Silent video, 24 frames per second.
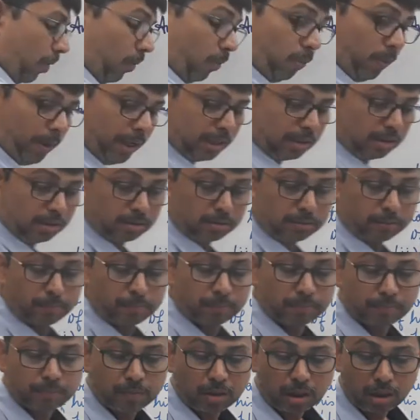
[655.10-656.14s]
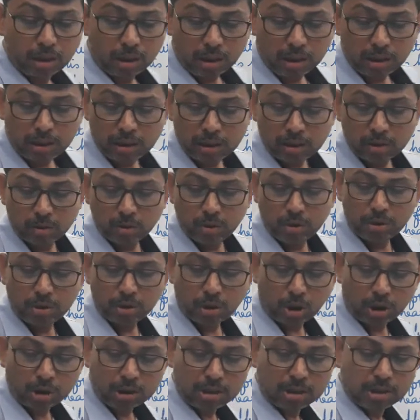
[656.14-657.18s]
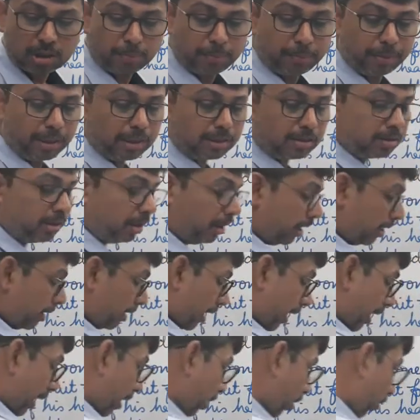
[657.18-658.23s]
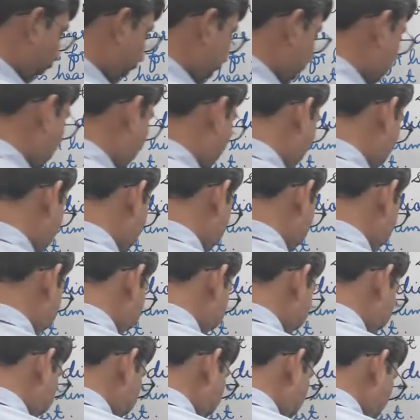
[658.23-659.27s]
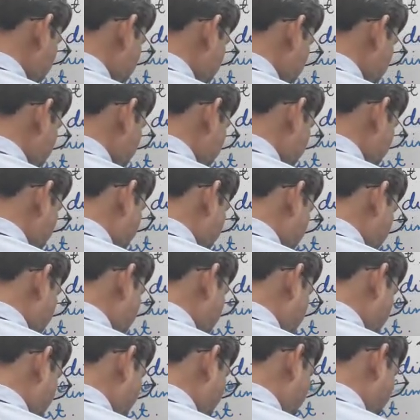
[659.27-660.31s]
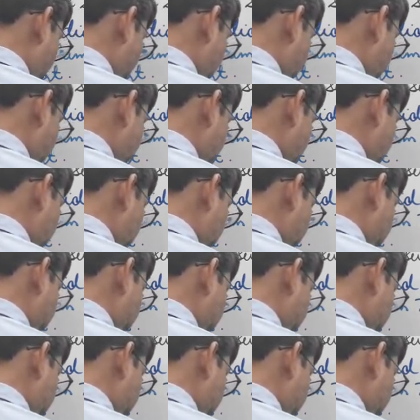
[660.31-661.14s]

When he could not suppress the desire of his heart. When he